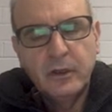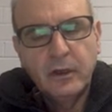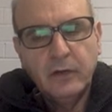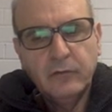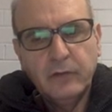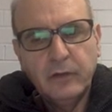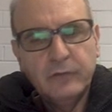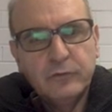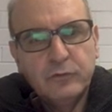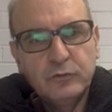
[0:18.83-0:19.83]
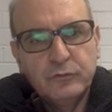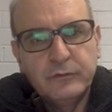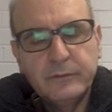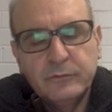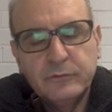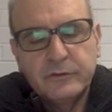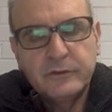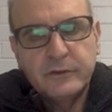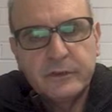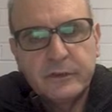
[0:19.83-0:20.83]
how, how to use them to
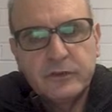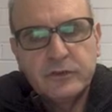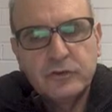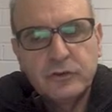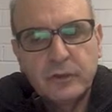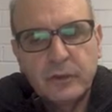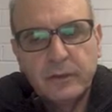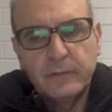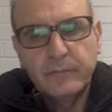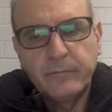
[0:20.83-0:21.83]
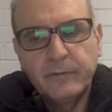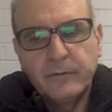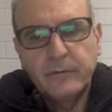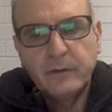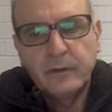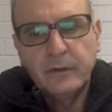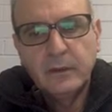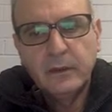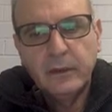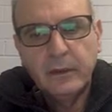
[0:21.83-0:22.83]
sketch um,
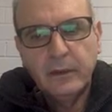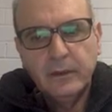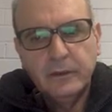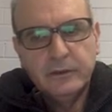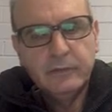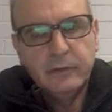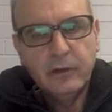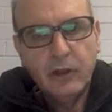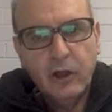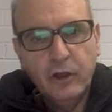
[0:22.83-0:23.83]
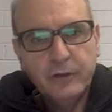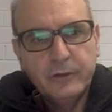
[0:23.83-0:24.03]
a given line.